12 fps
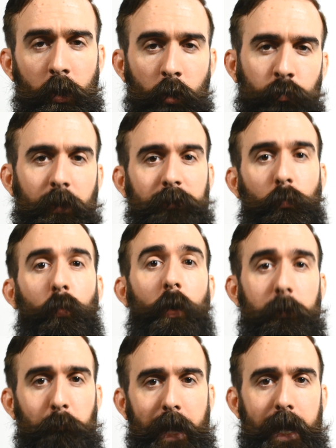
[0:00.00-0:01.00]
So that's
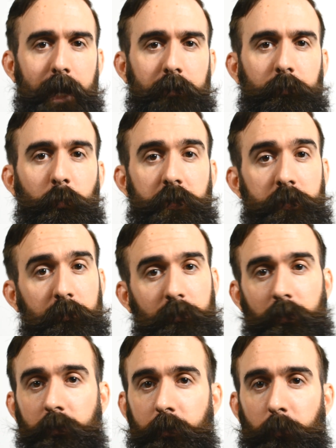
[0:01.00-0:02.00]
one pass with just a
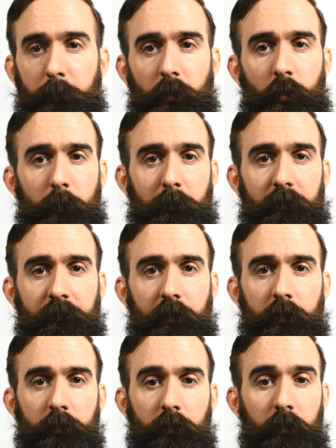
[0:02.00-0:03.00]
little bit on my
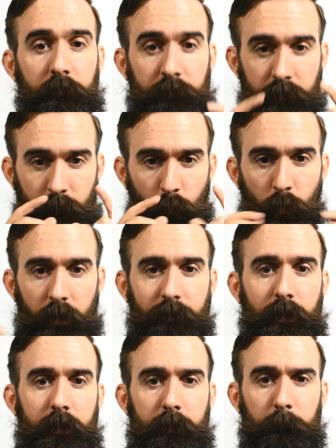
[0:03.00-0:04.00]
finger of just working
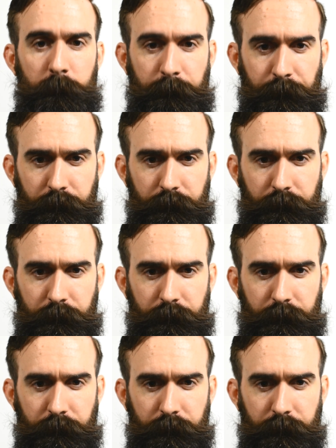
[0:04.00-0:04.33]
that in.